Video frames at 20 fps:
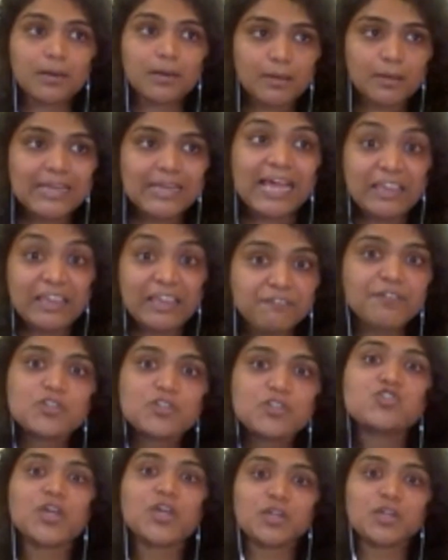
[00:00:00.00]
life
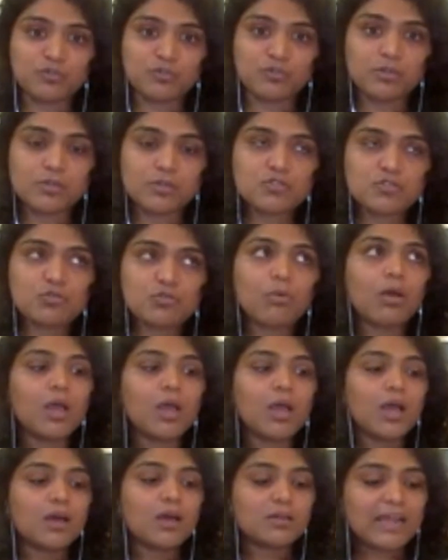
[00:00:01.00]
in general.
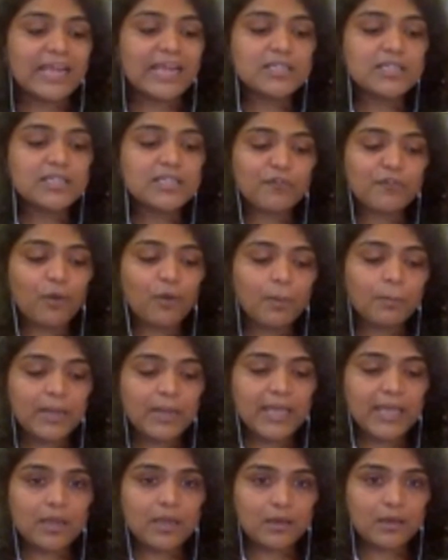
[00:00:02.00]
So right from,
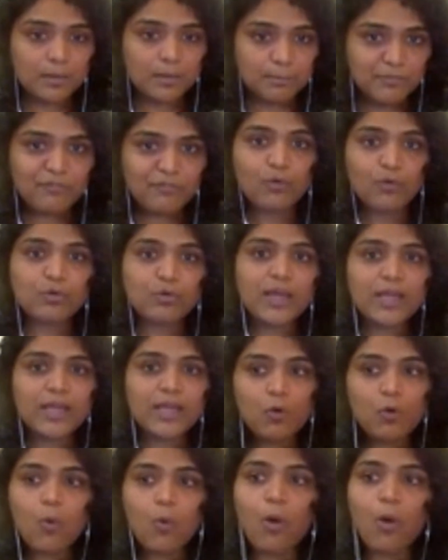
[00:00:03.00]
like, before I
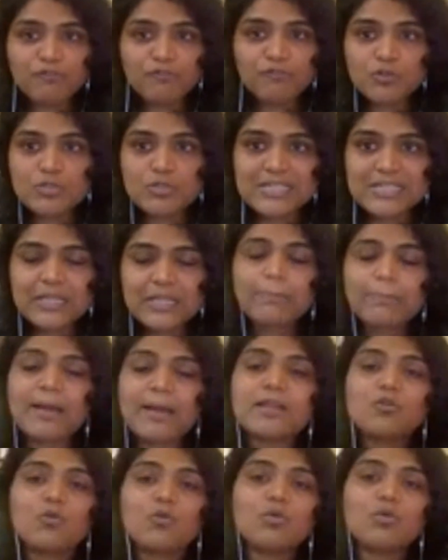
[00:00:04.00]
go off to sleep,
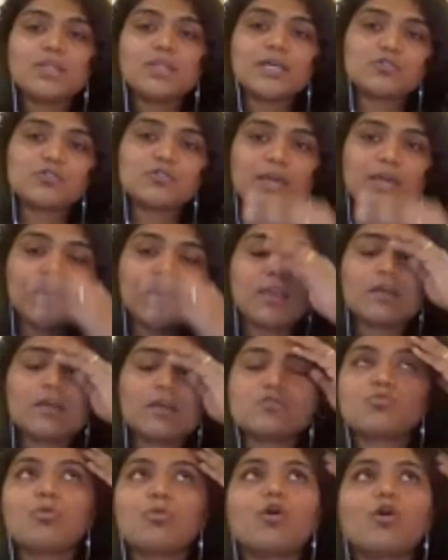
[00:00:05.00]
I know that, okay,
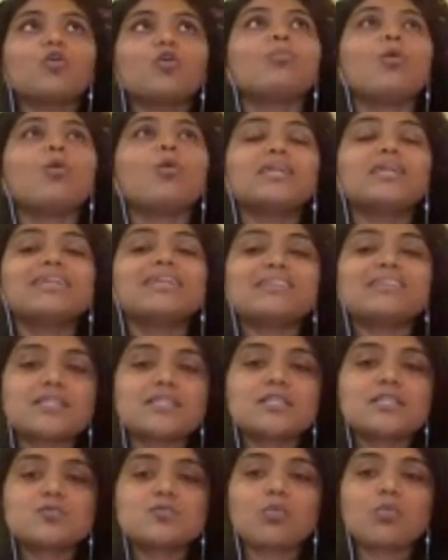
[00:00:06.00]
tomorrow morning, this
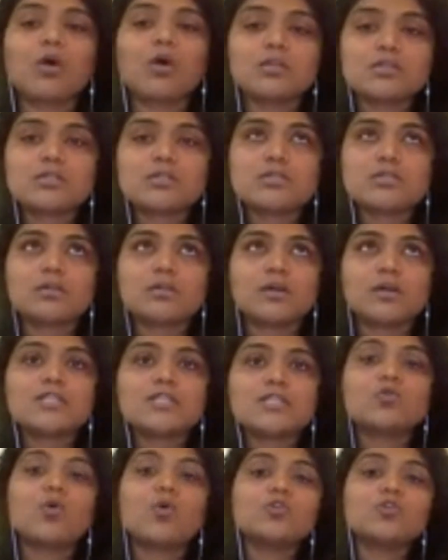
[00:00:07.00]
is what
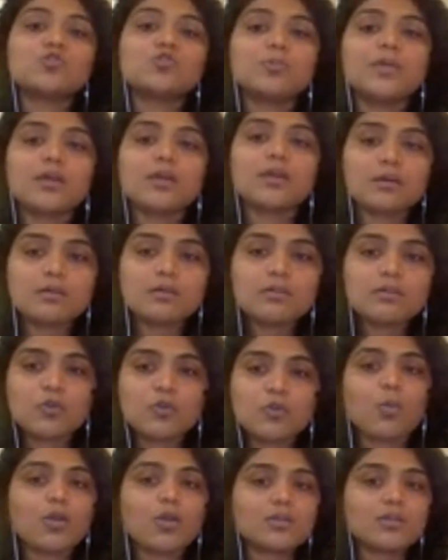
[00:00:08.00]
is going to be,
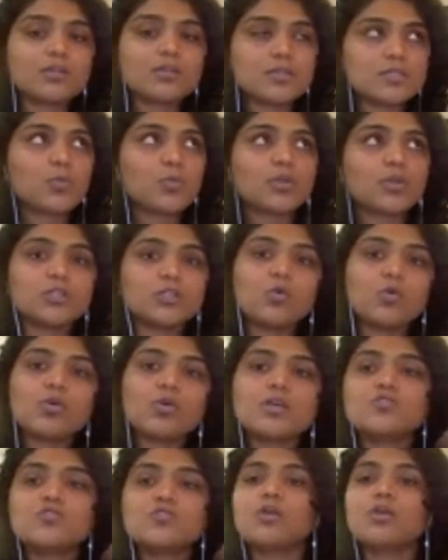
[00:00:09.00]
this is what the
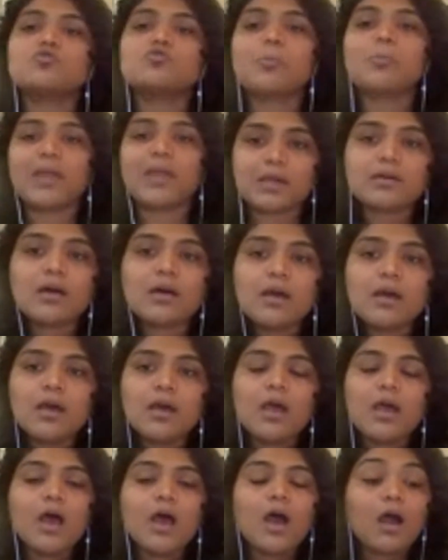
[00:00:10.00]
cook is going to make.
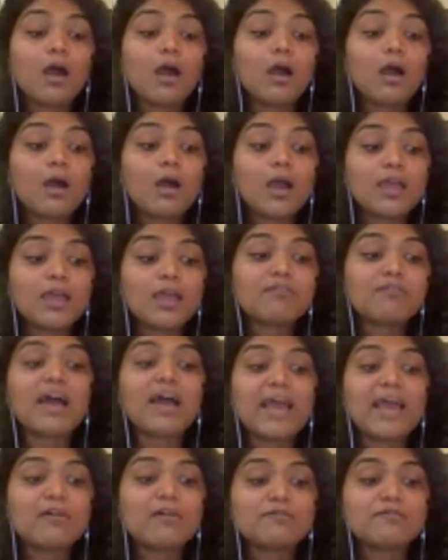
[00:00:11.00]
If I
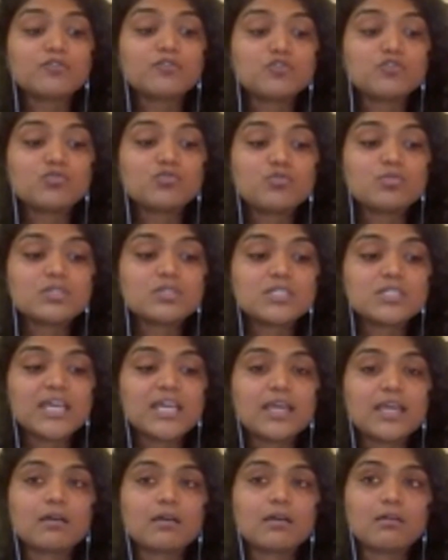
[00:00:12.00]
have to
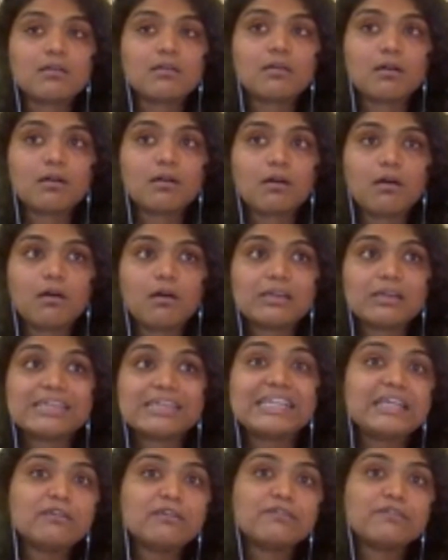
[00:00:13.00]
take
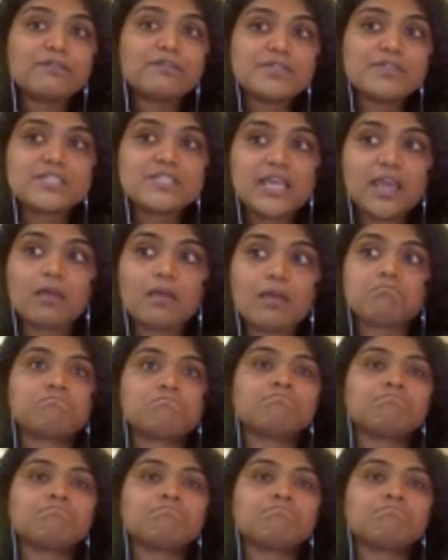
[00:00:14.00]
leave, say,